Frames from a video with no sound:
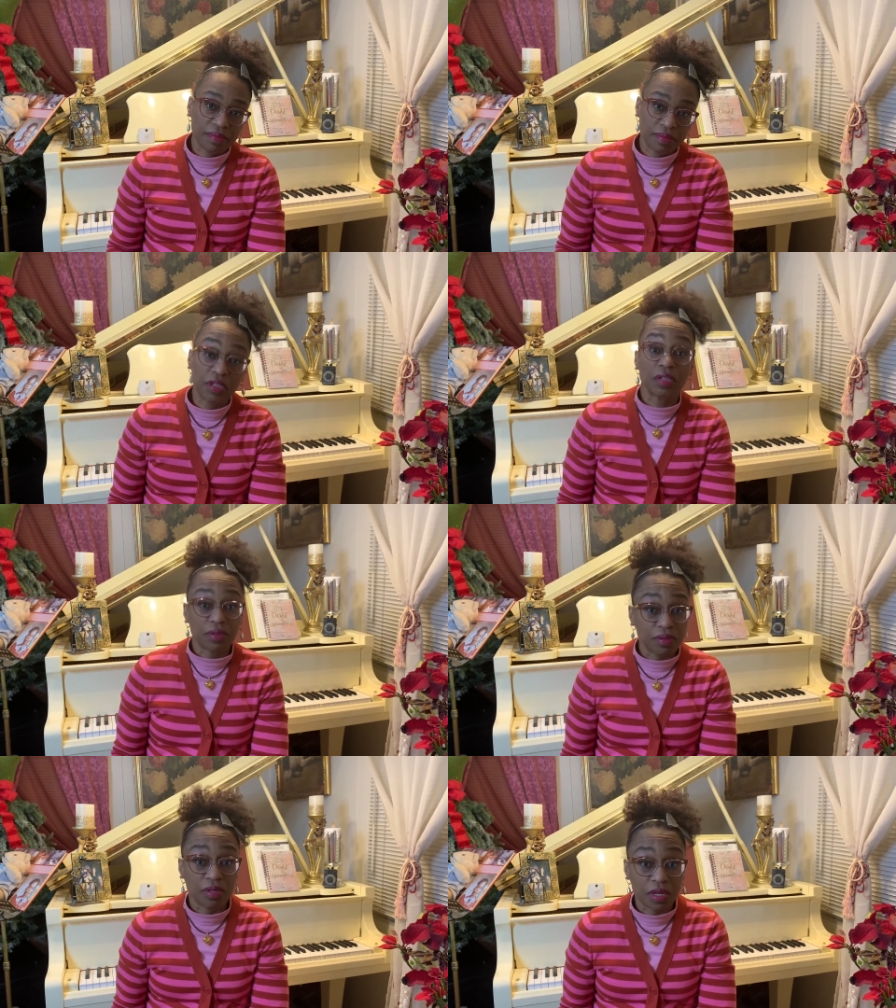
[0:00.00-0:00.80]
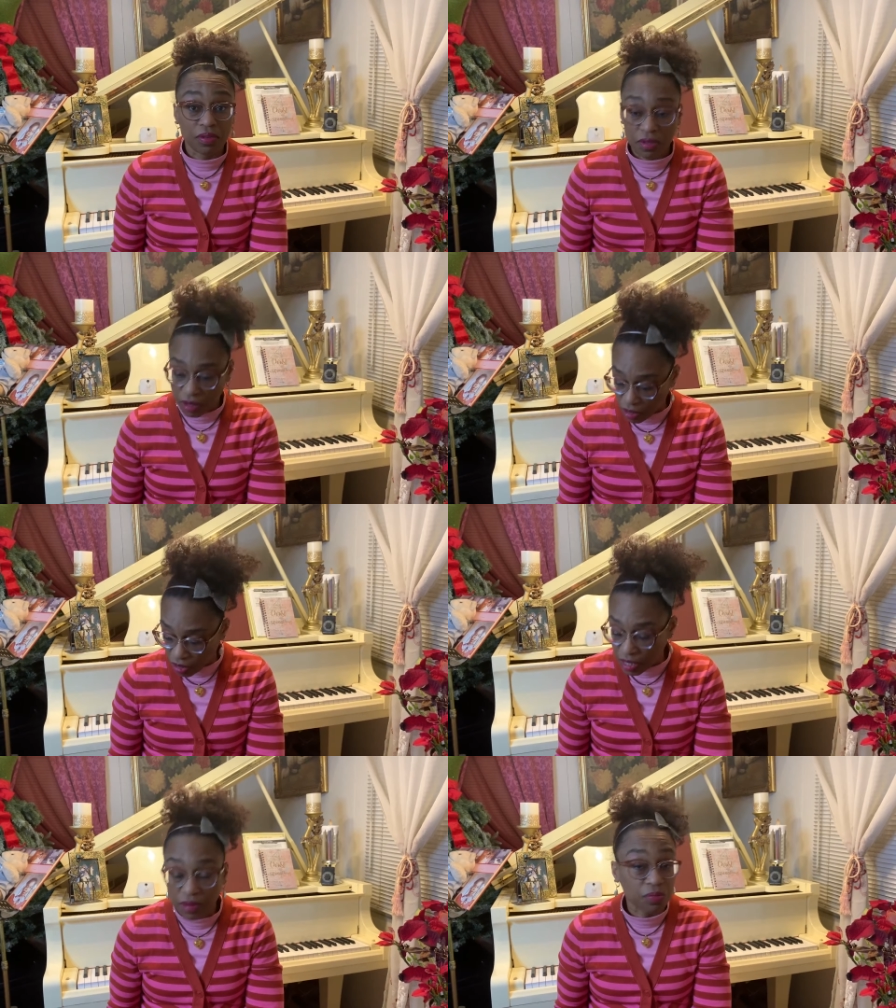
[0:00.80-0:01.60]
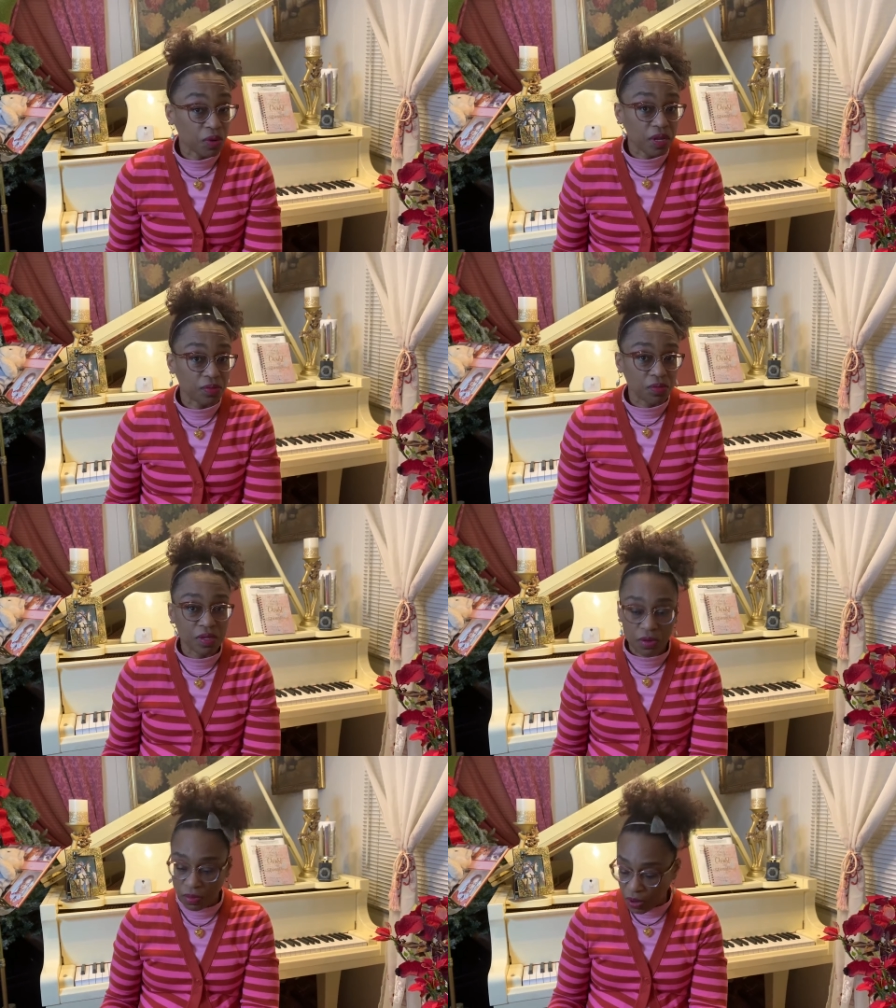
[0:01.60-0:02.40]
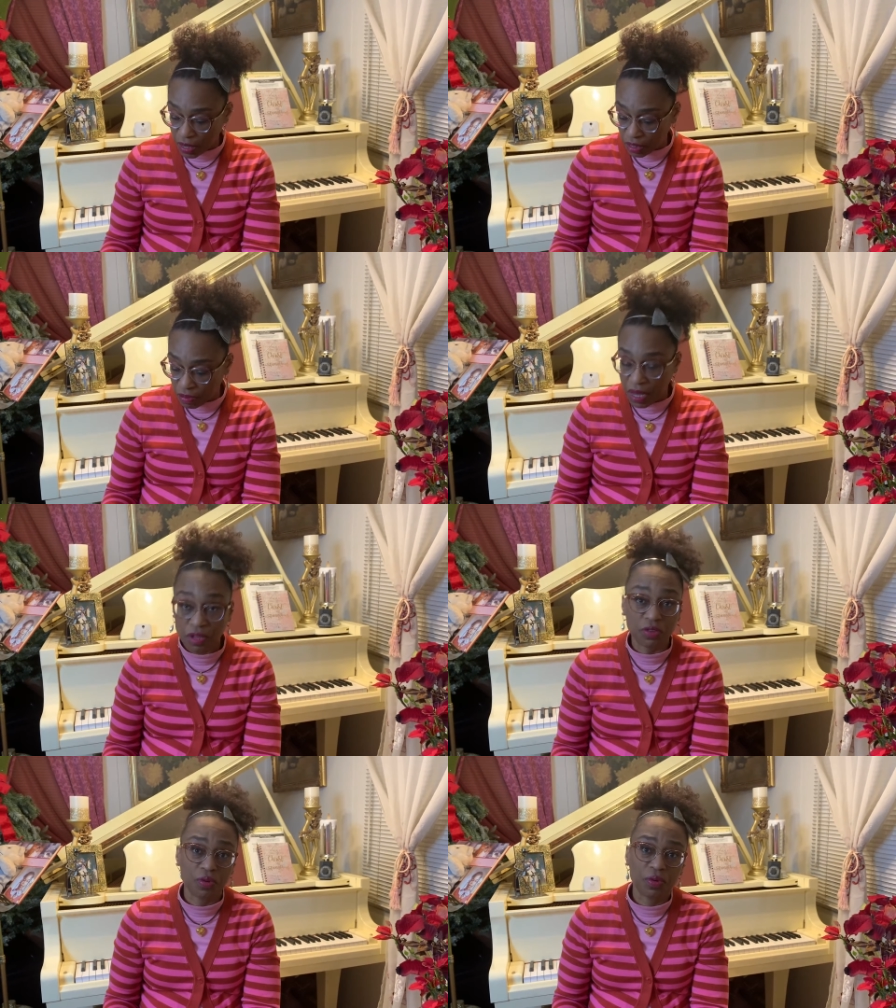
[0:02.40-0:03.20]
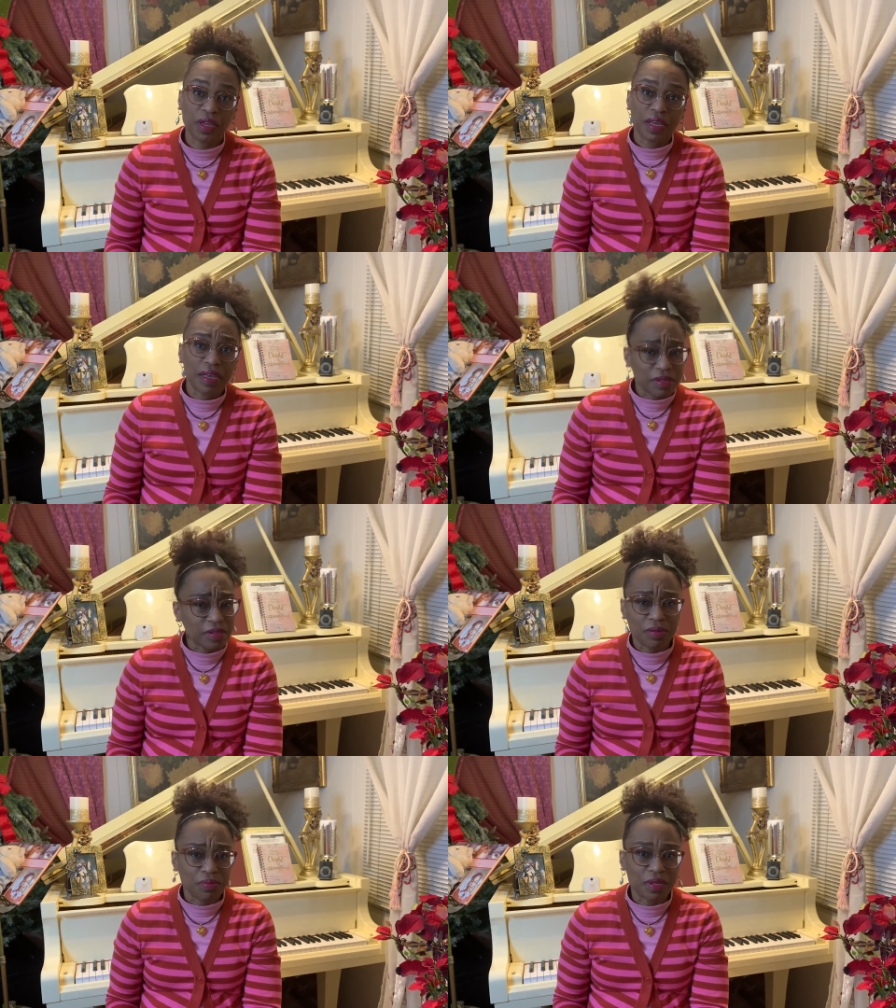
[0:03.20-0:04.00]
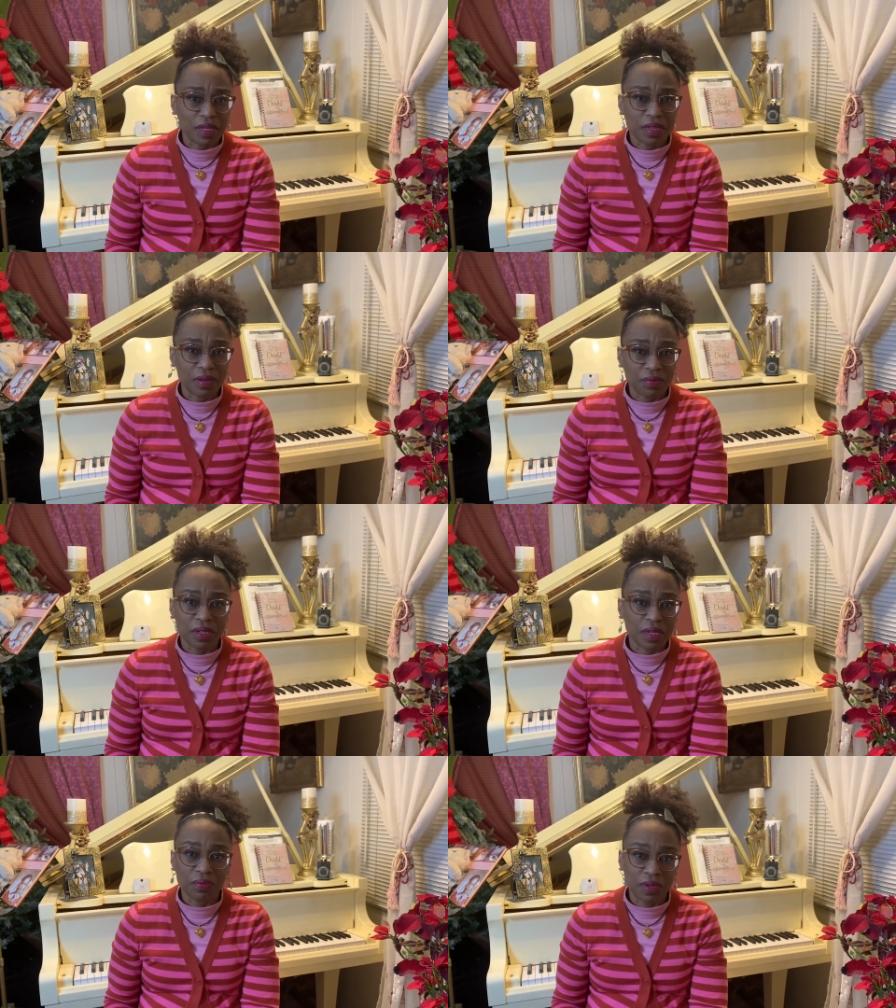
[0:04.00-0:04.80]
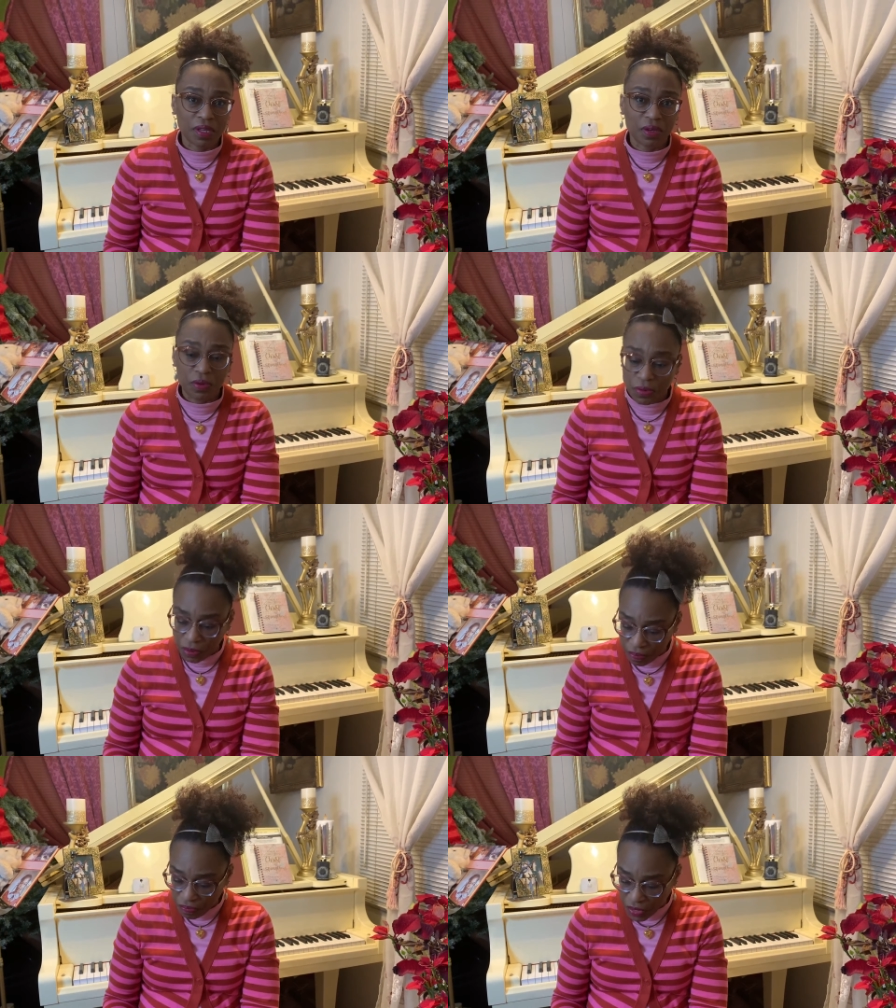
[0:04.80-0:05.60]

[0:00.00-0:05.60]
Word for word: sent sent know, uh, sent while you know while it's made. So it's just really really really cool.